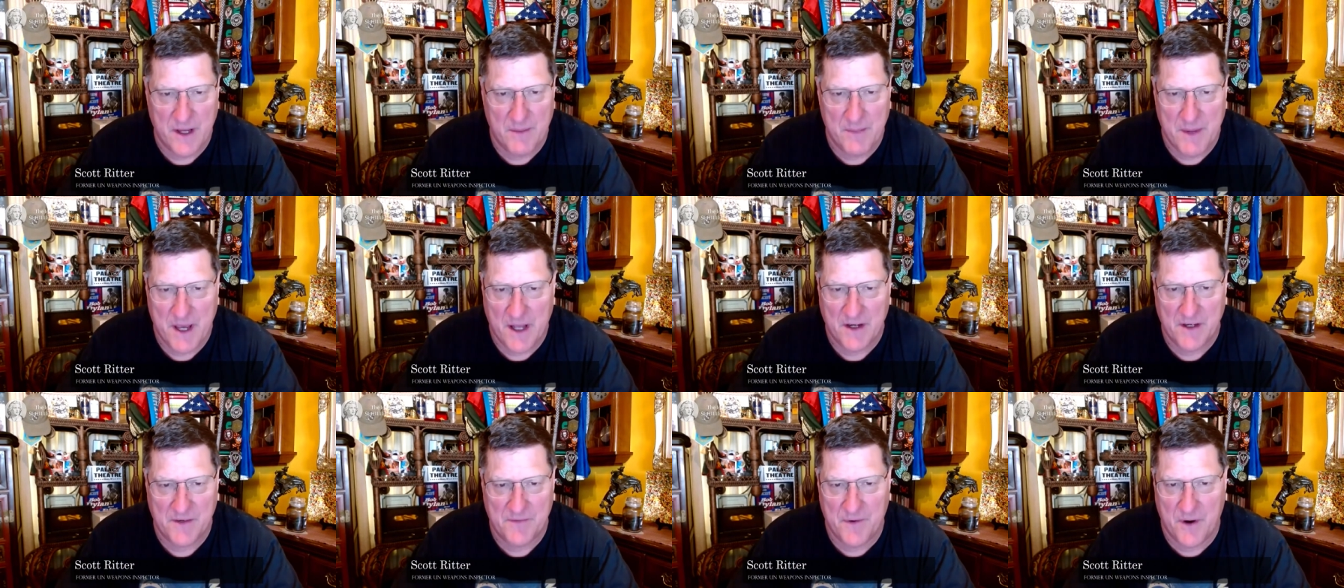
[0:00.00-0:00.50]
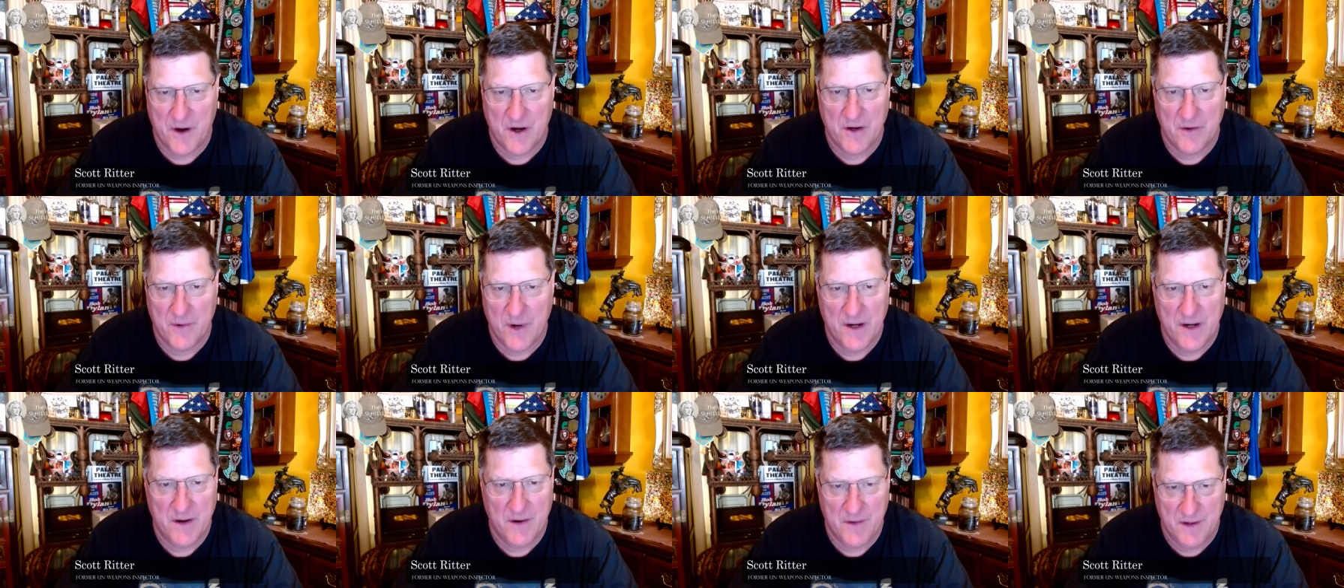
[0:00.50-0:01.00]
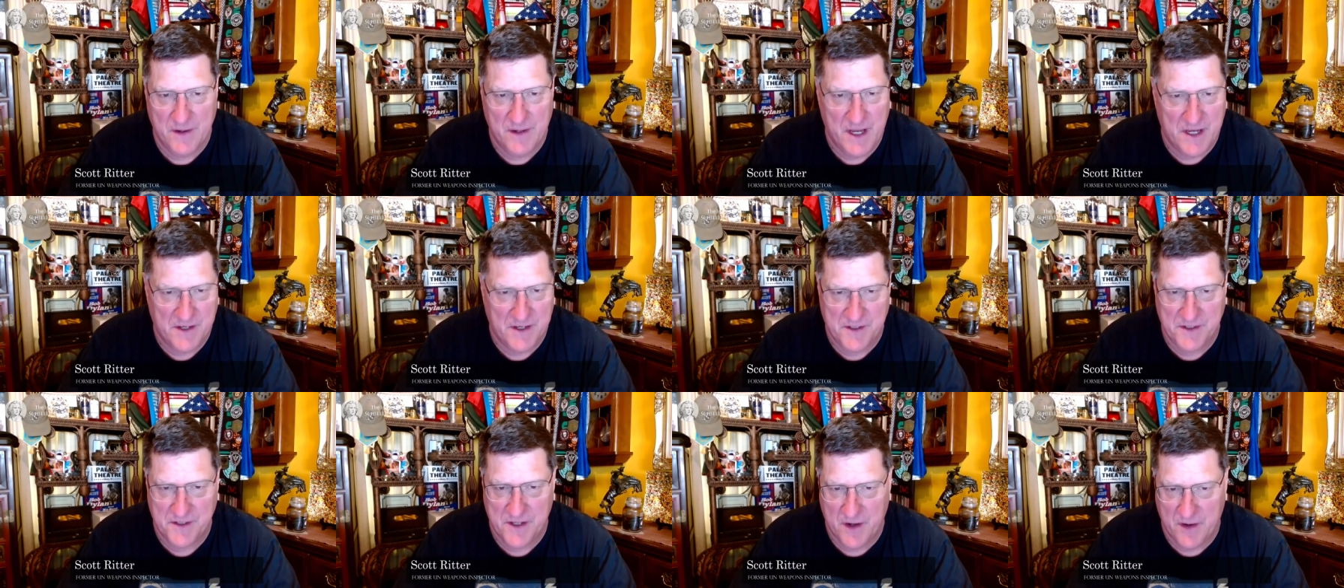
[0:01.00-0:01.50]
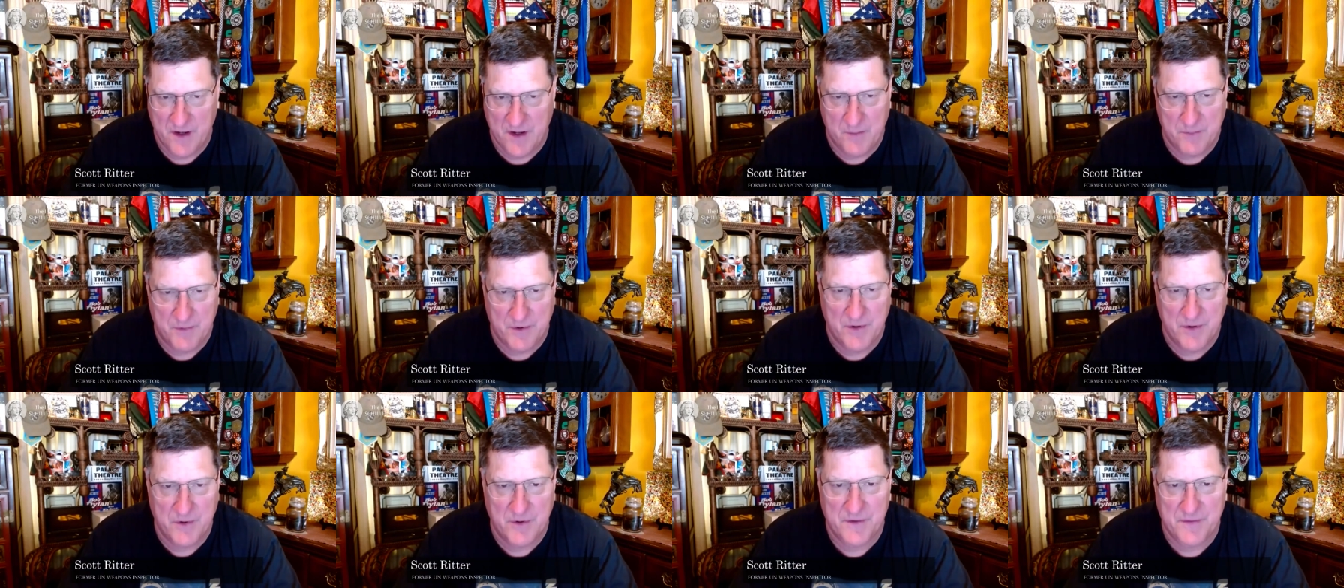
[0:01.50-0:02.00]
The amount is far greater than necessary
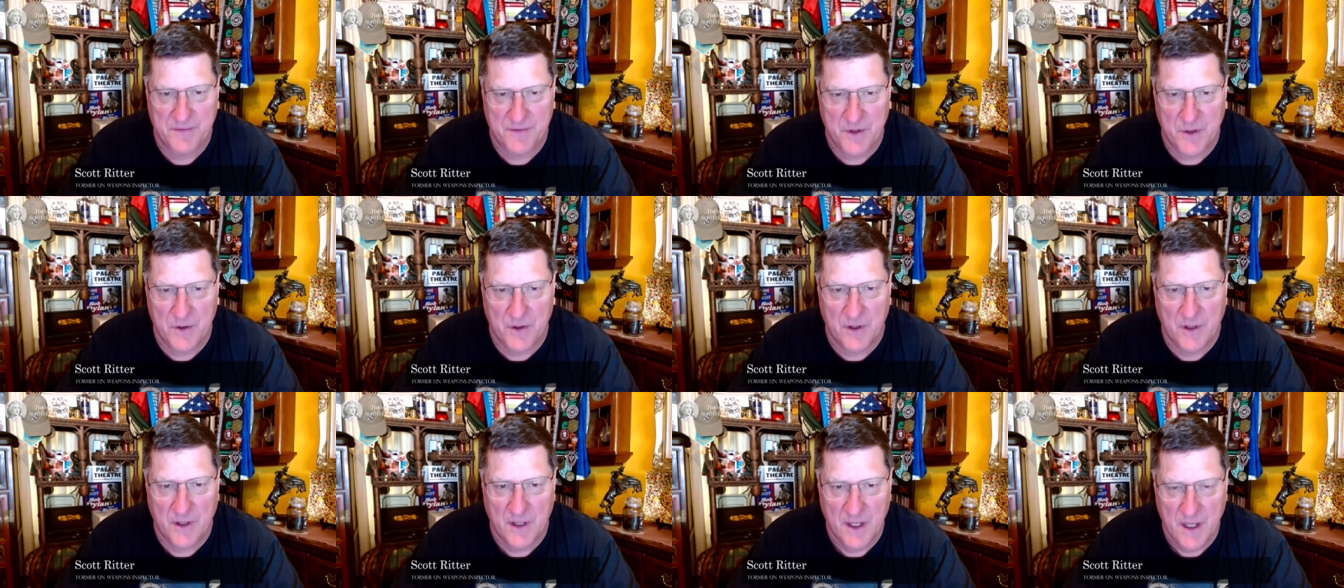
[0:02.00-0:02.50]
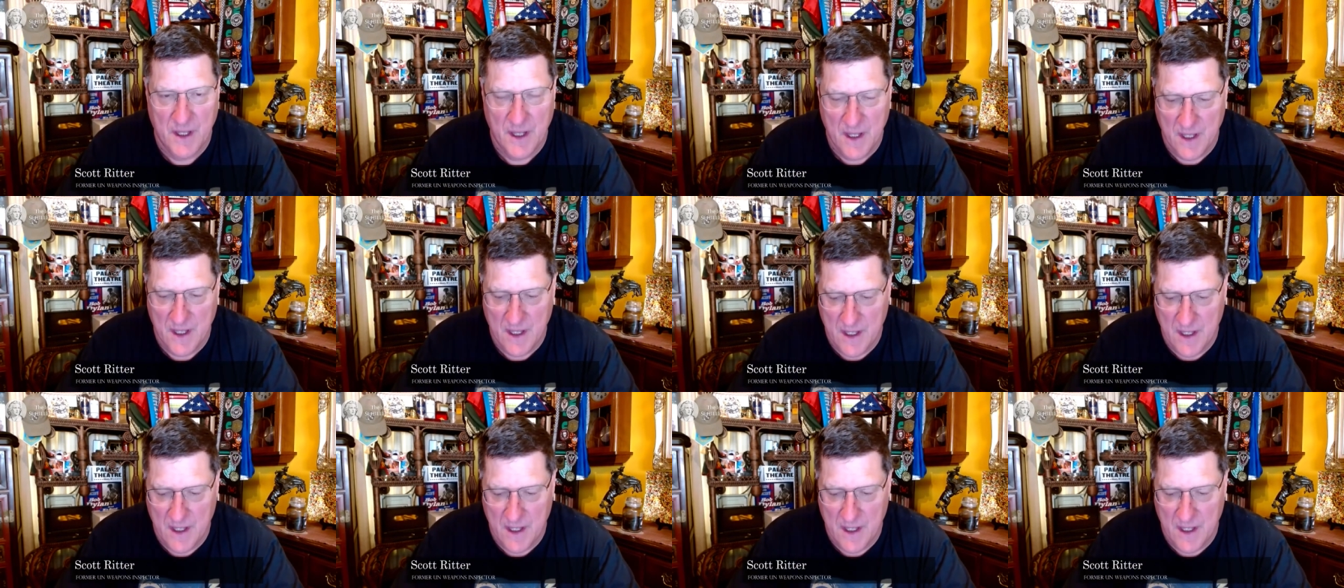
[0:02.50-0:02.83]
to produce fuel.